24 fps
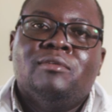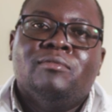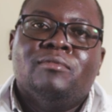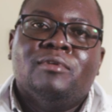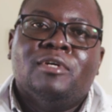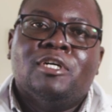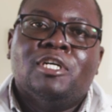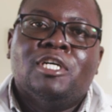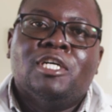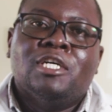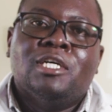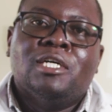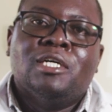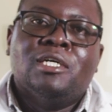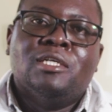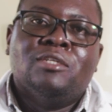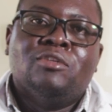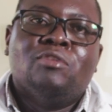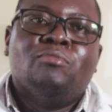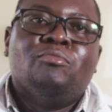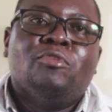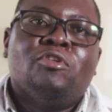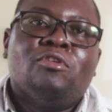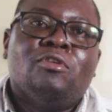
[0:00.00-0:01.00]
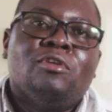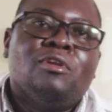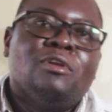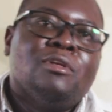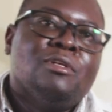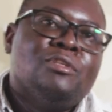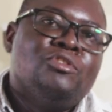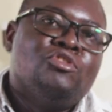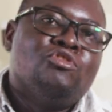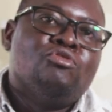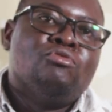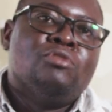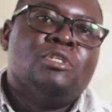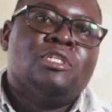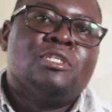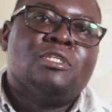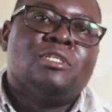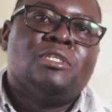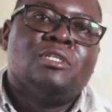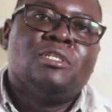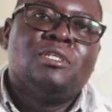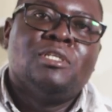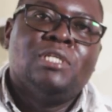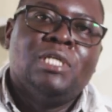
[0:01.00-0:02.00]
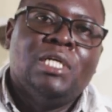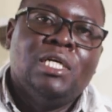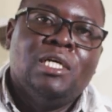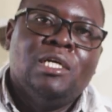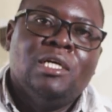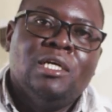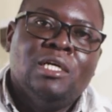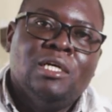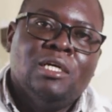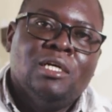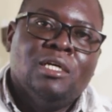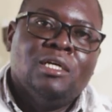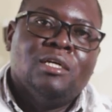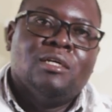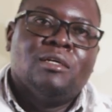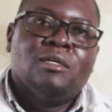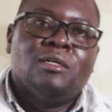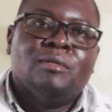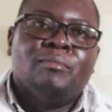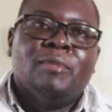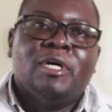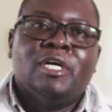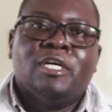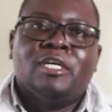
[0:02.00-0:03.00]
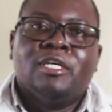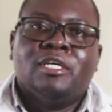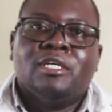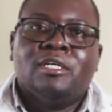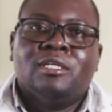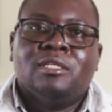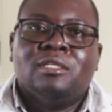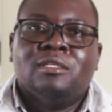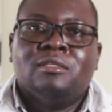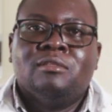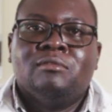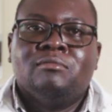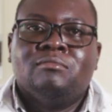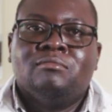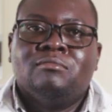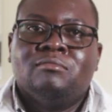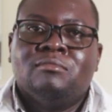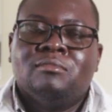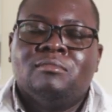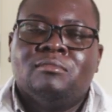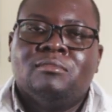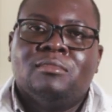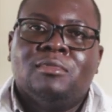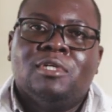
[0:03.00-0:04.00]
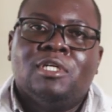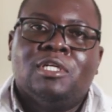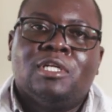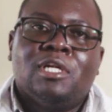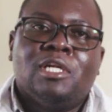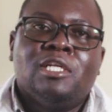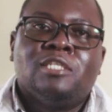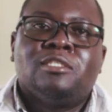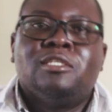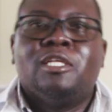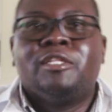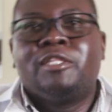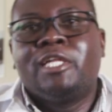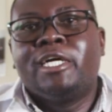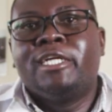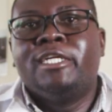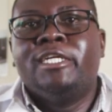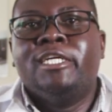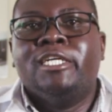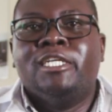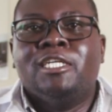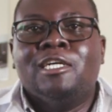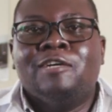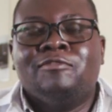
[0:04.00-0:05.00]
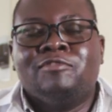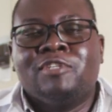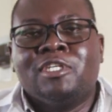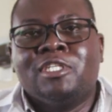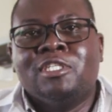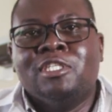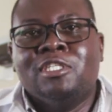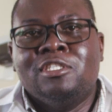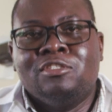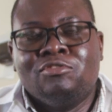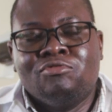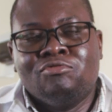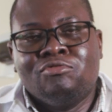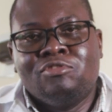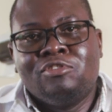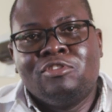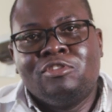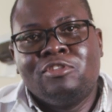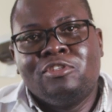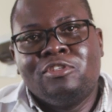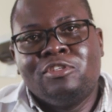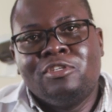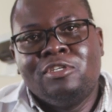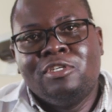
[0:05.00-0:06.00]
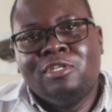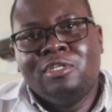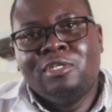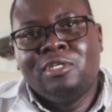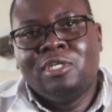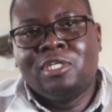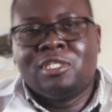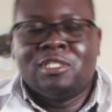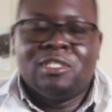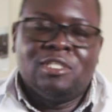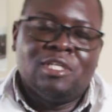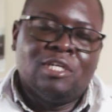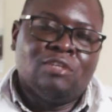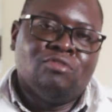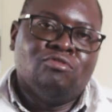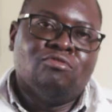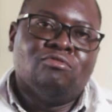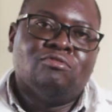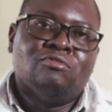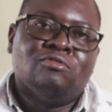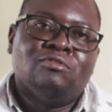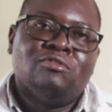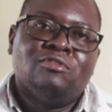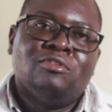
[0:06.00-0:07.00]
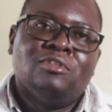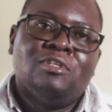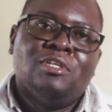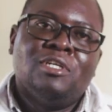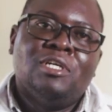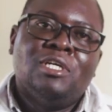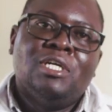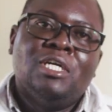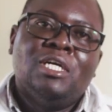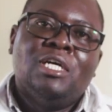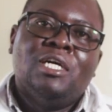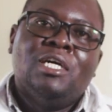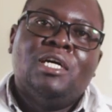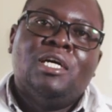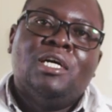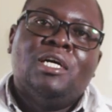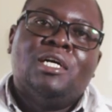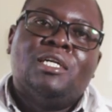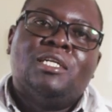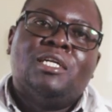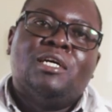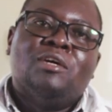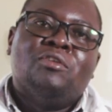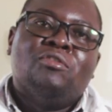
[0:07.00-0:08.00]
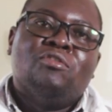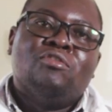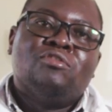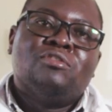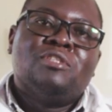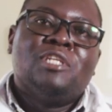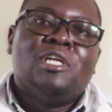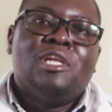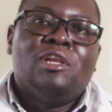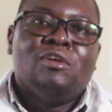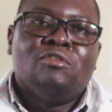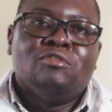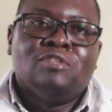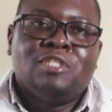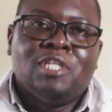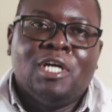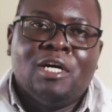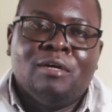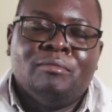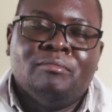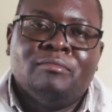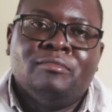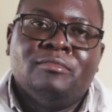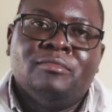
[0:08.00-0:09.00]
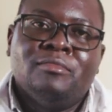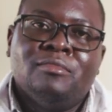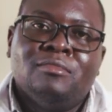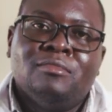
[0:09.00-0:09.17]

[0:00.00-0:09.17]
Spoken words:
normal chewing by at least the third day after the tooth extraction. Now, on the long term,